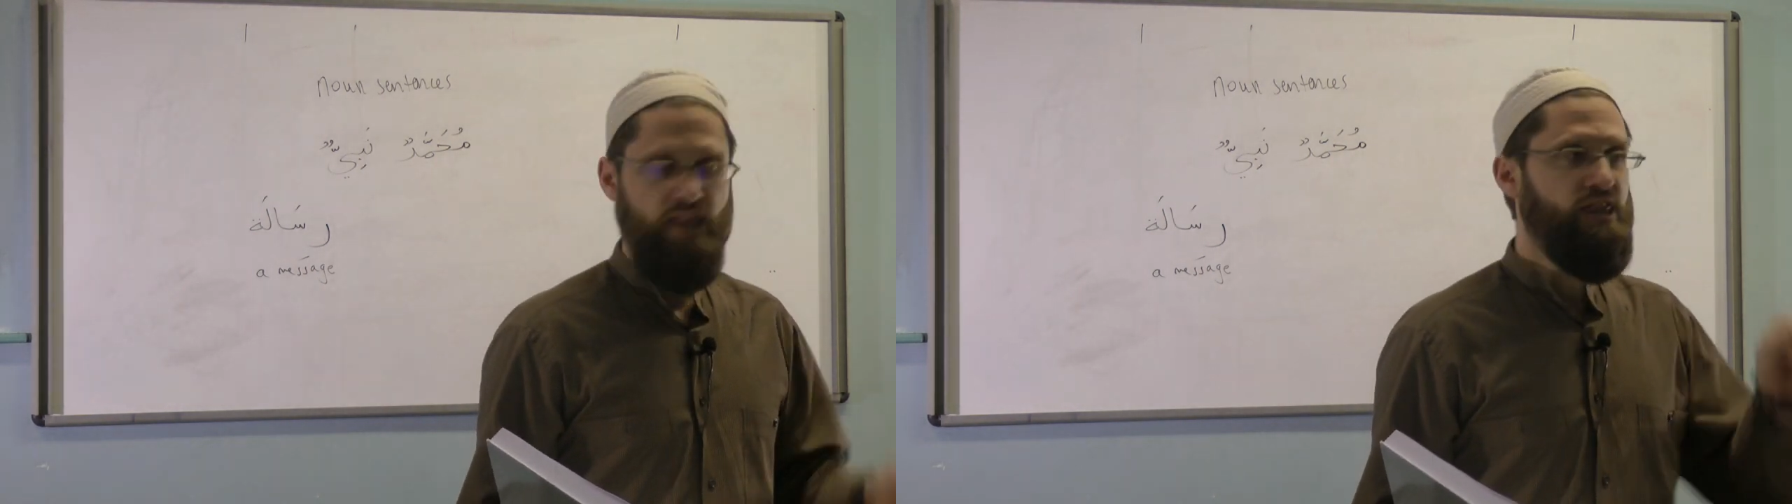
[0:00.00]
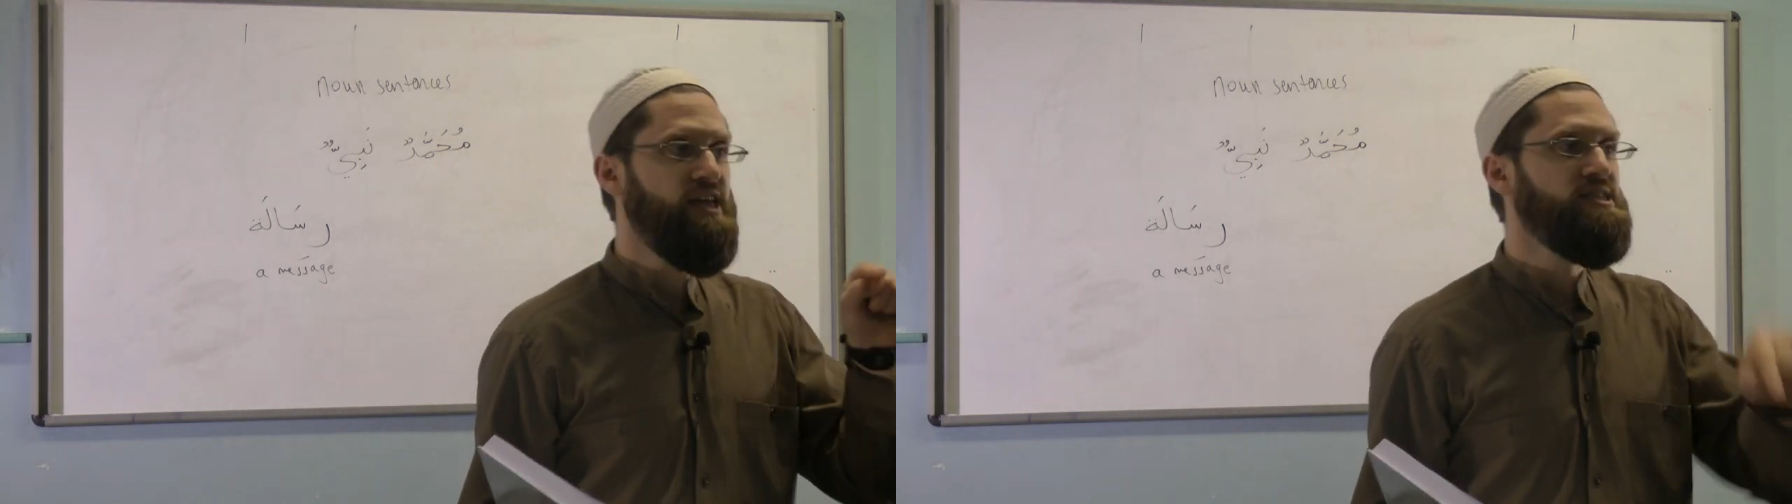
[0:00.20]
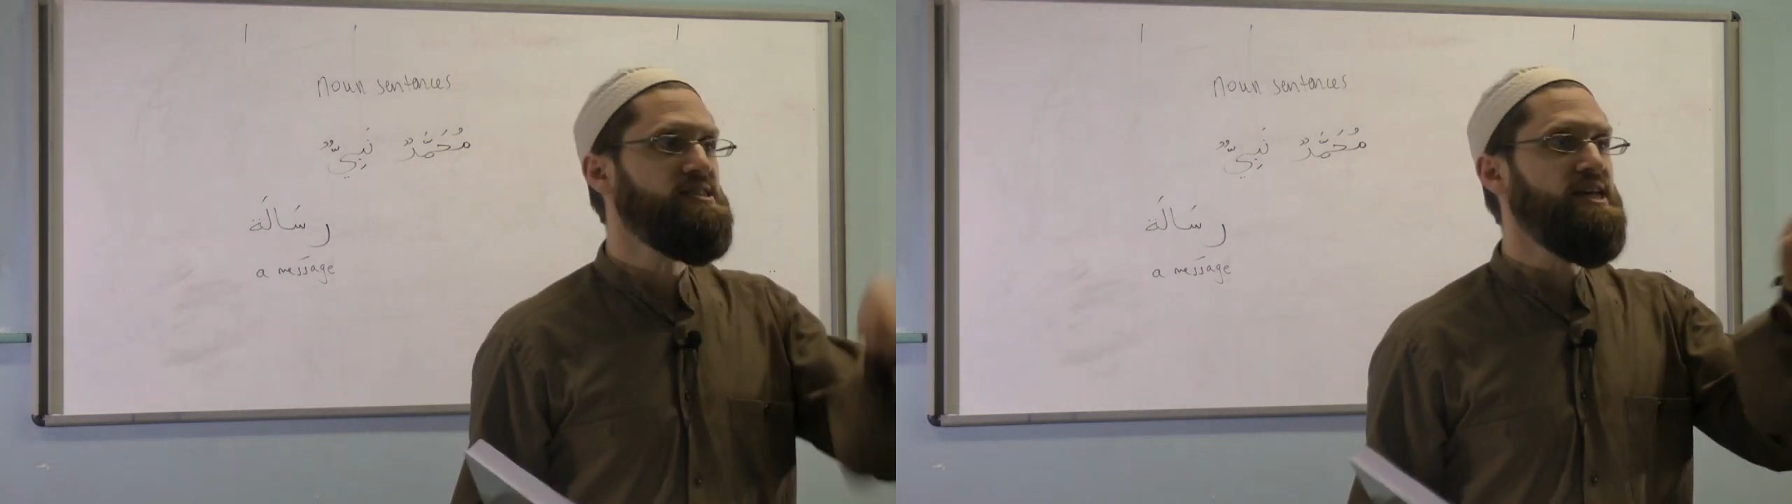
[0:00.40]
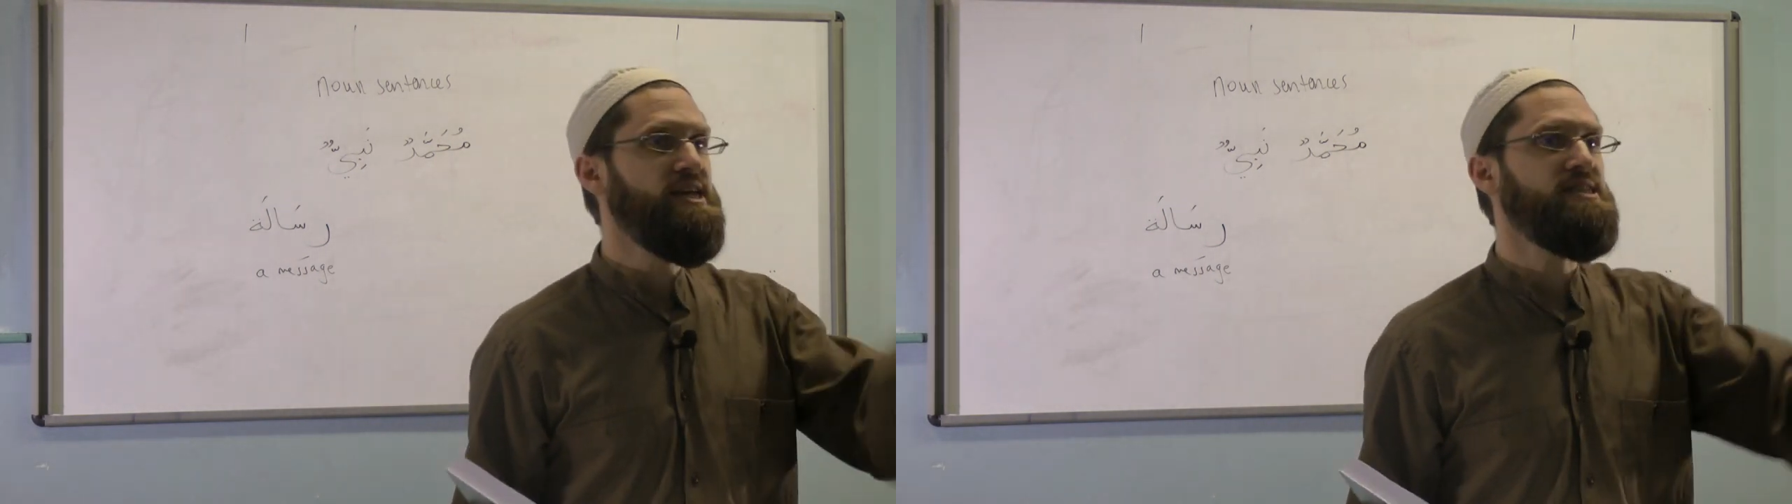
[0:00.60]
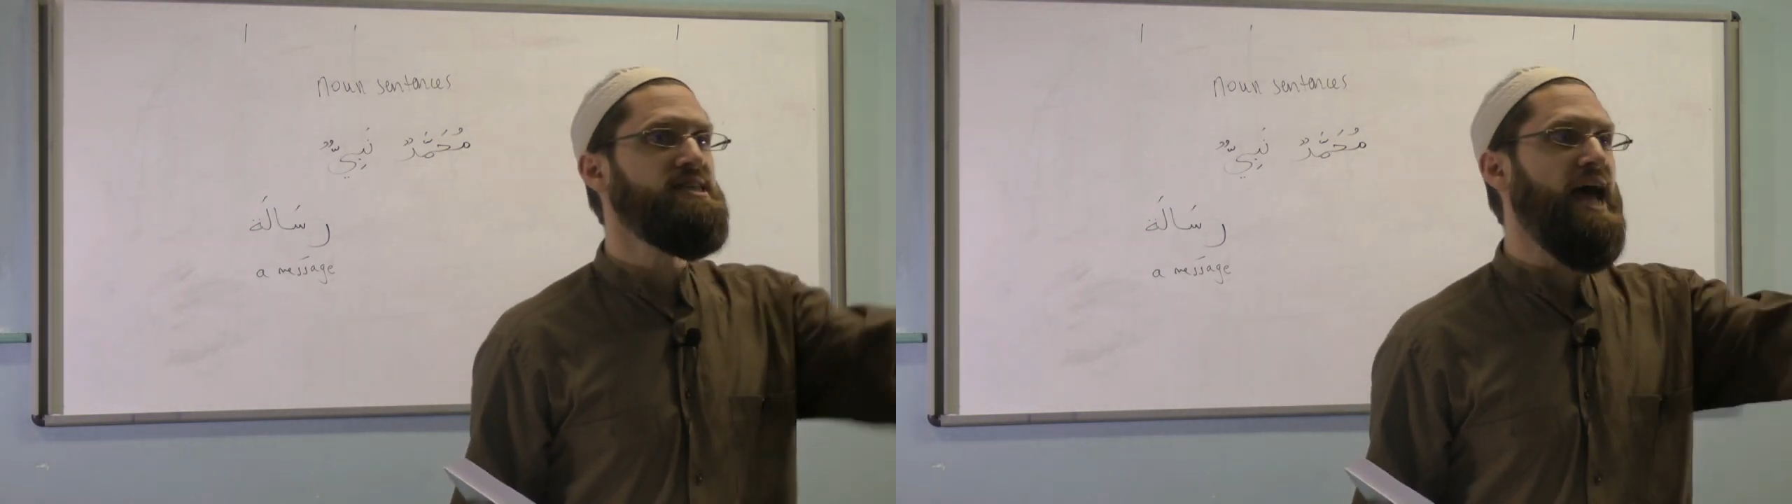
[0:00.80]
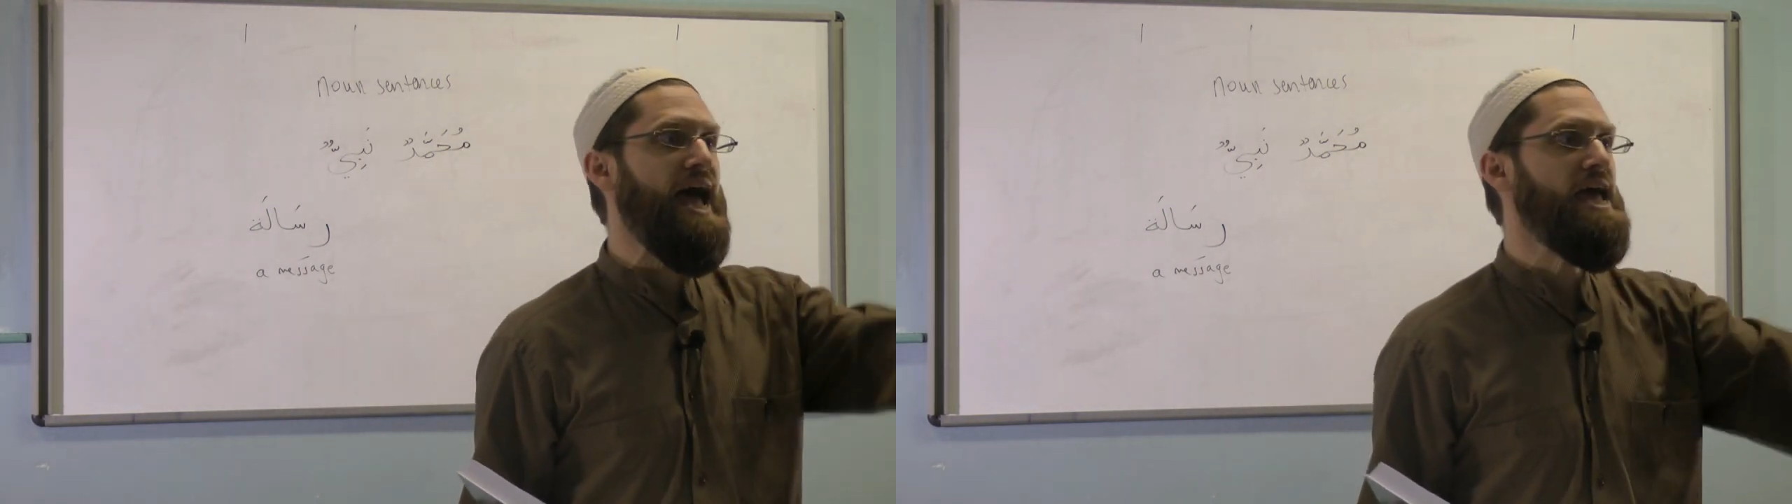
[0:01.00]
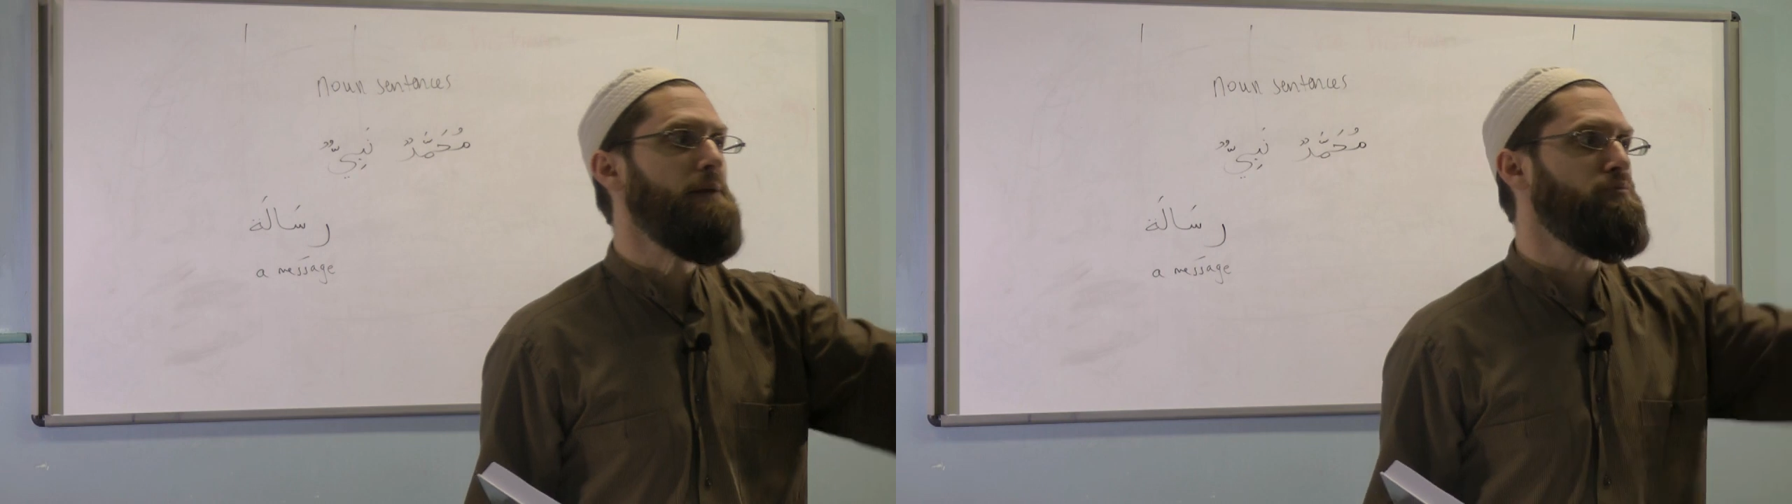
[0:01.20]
This is a